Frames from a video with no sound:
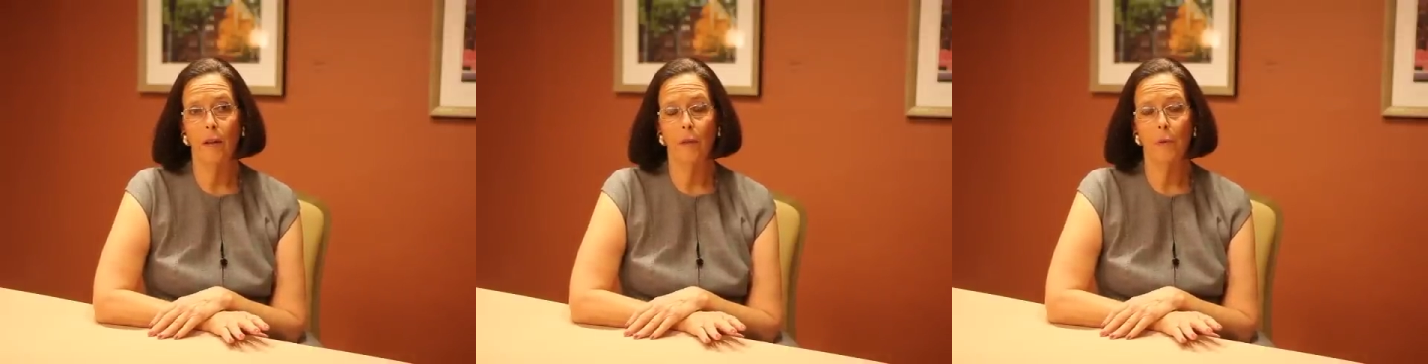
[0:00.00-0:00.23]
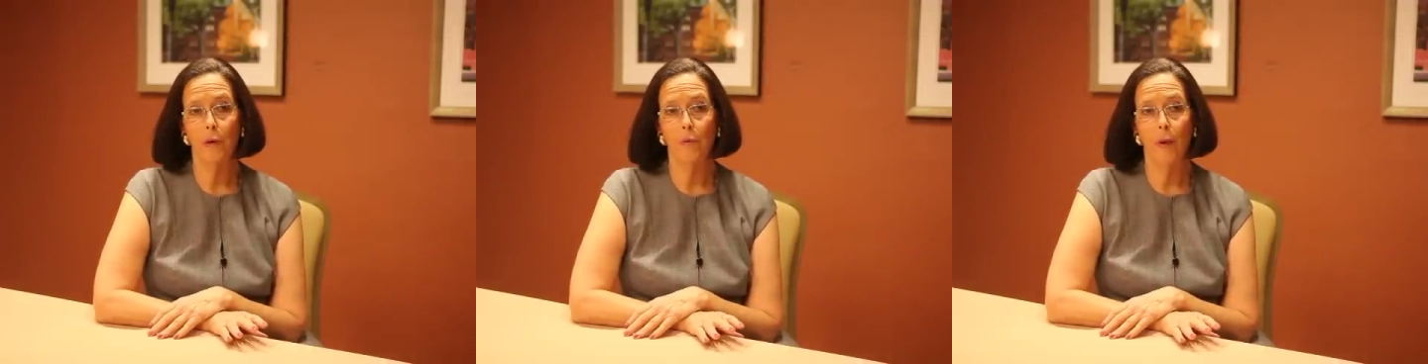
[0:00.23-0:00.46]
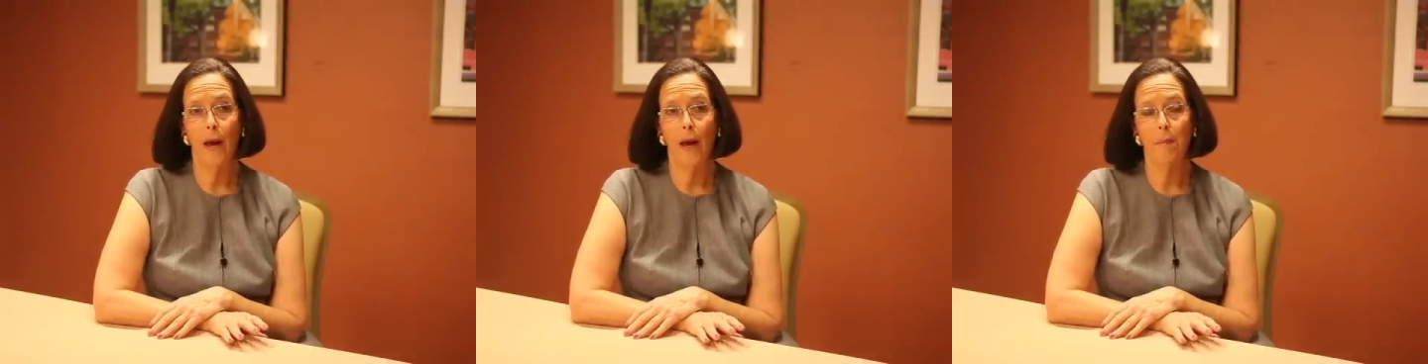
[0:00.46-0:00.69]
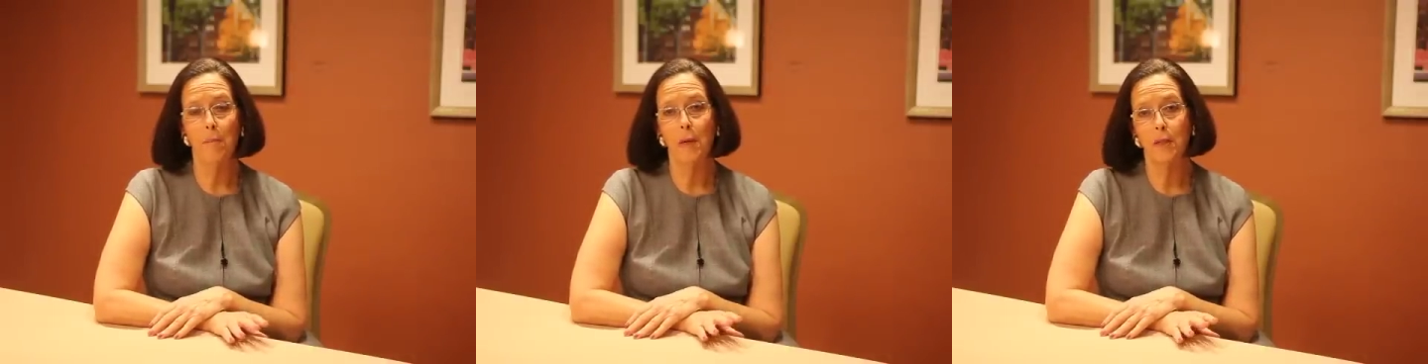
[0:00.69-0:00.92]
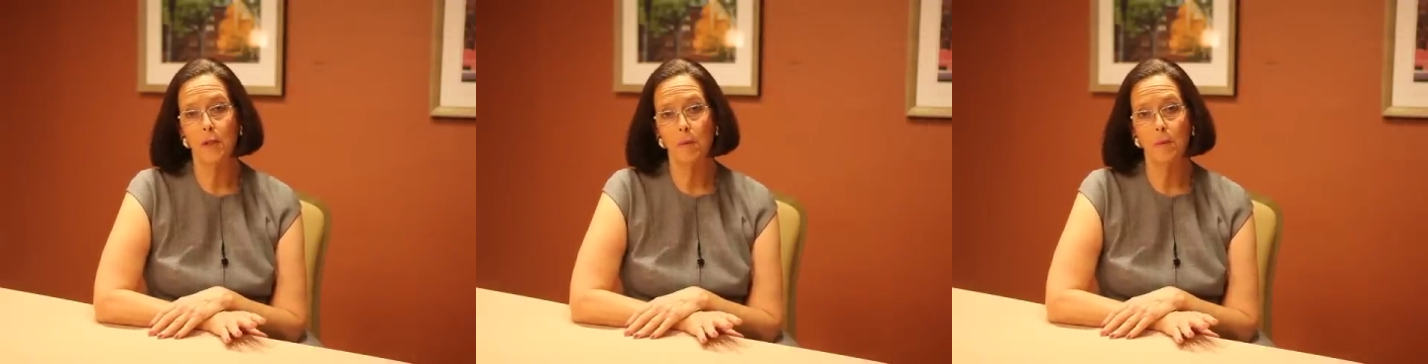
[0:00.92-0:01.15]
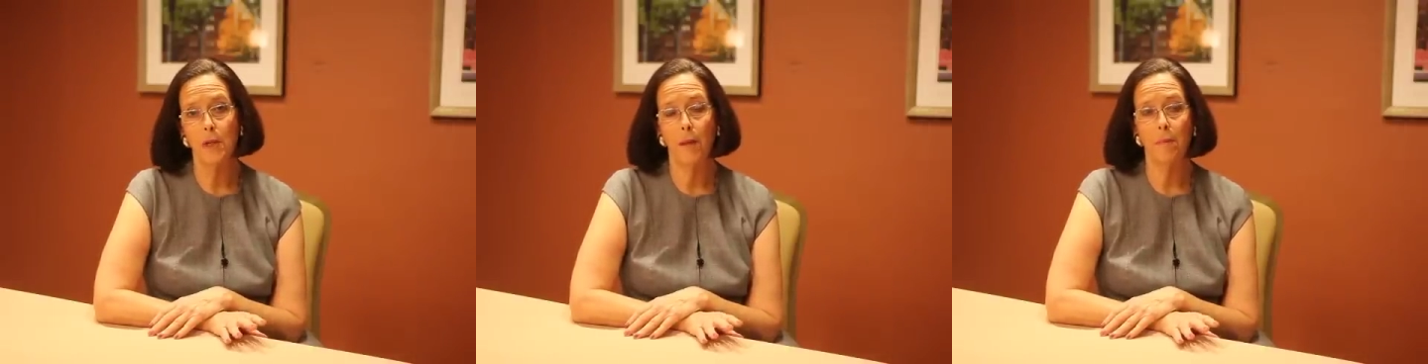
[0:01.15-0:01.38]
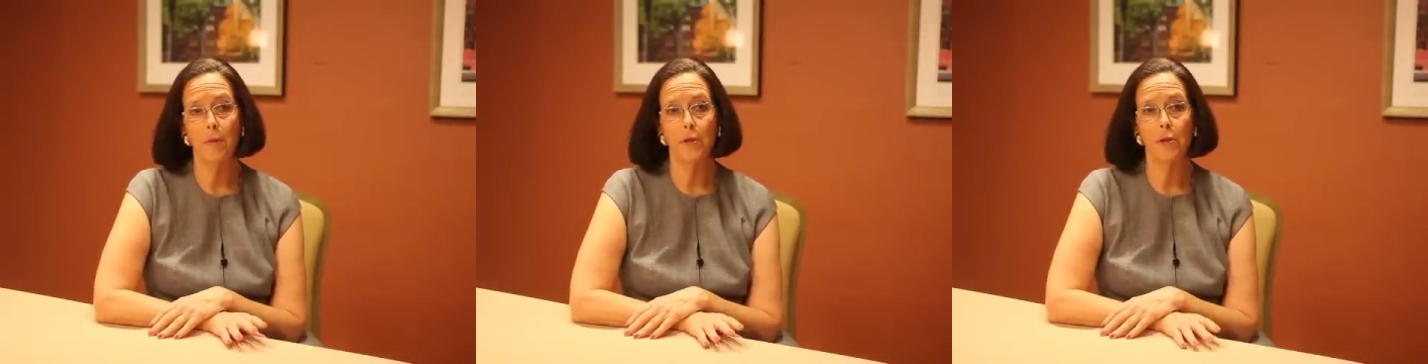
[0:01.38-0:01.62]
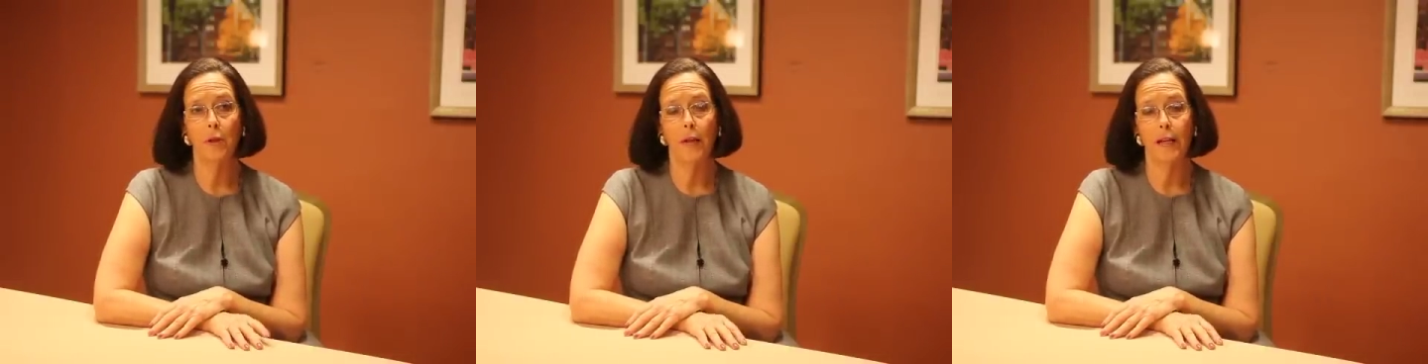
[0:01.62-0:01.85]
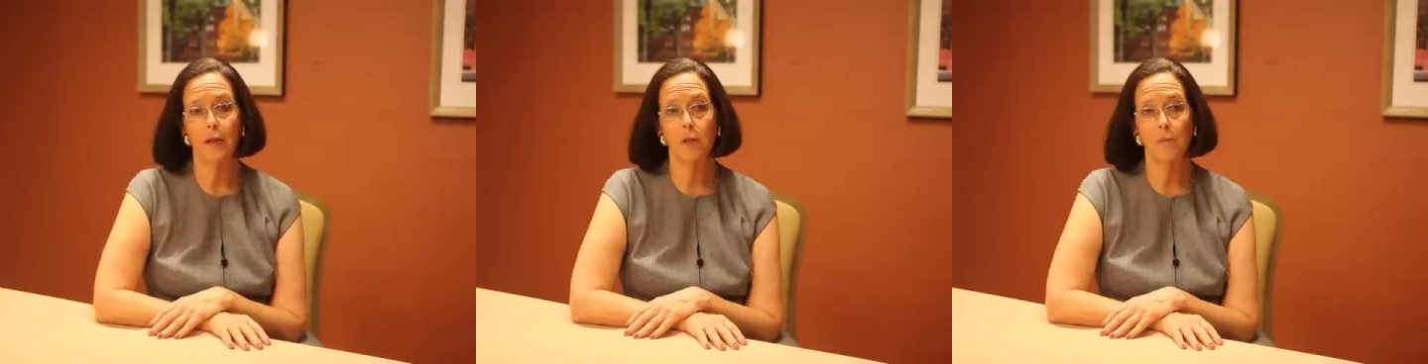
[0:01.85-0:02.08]
that we ran mid-September to
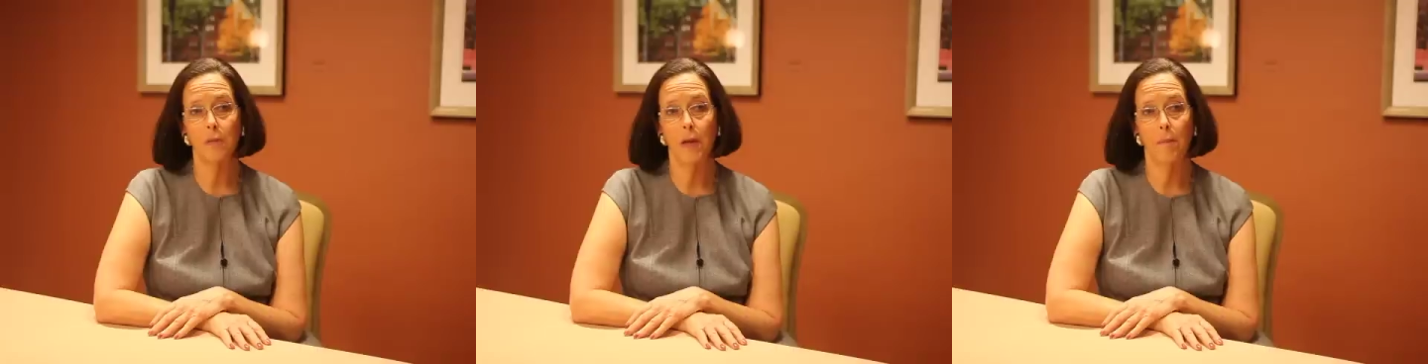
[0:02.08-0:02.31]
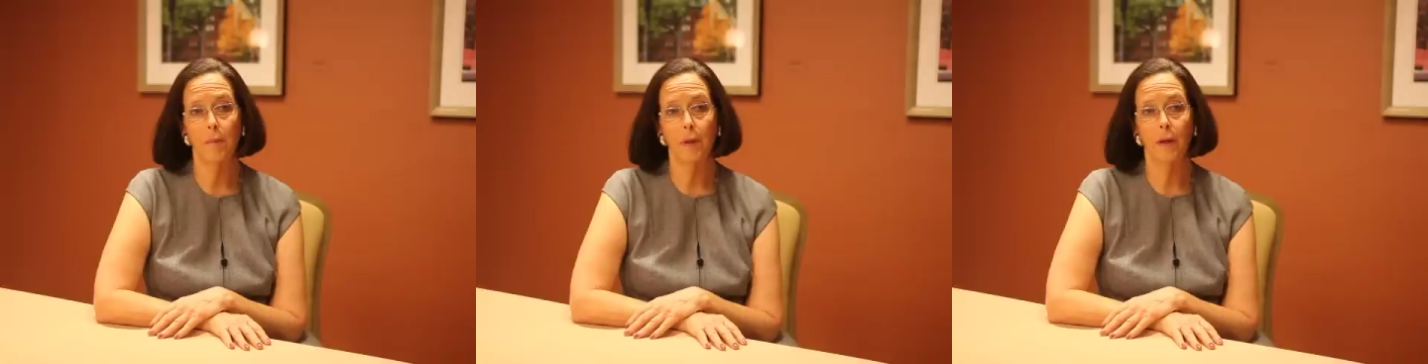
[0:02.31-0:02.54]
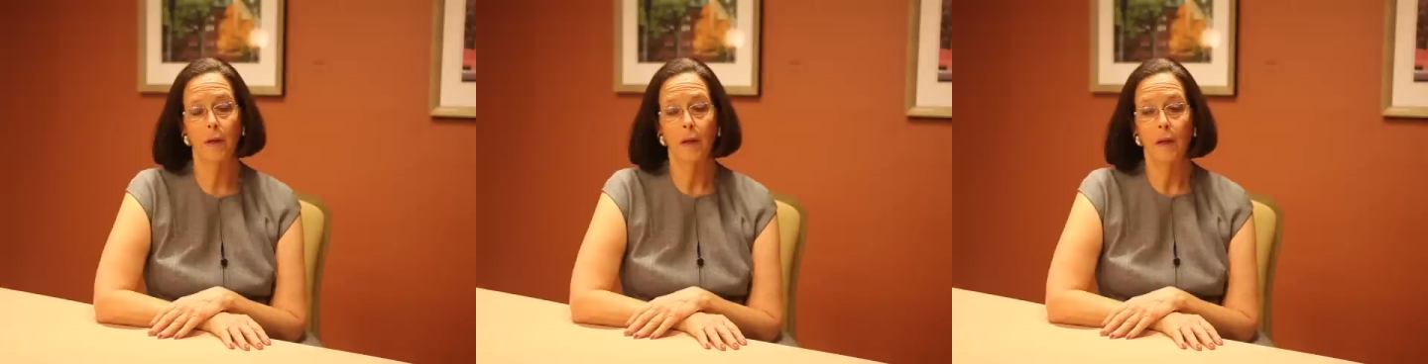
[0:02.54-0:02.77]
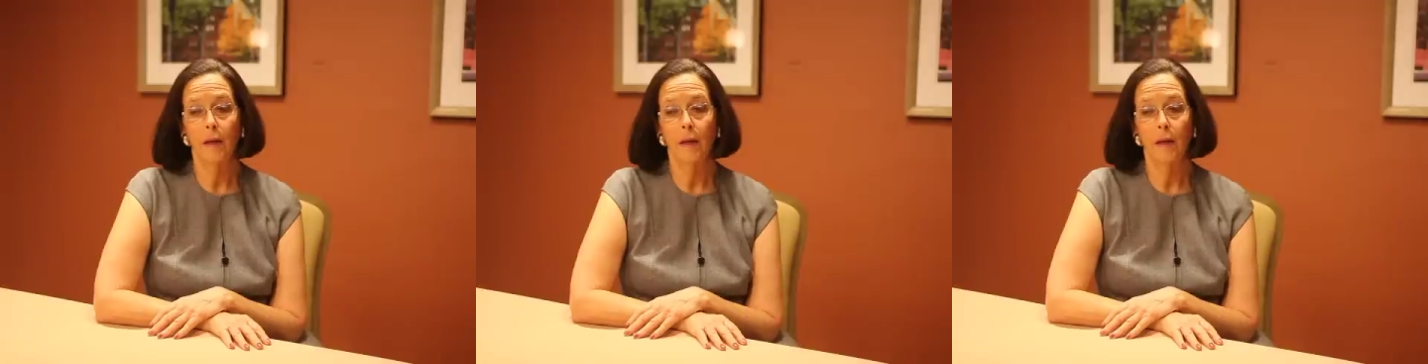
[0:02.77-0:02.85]
late September.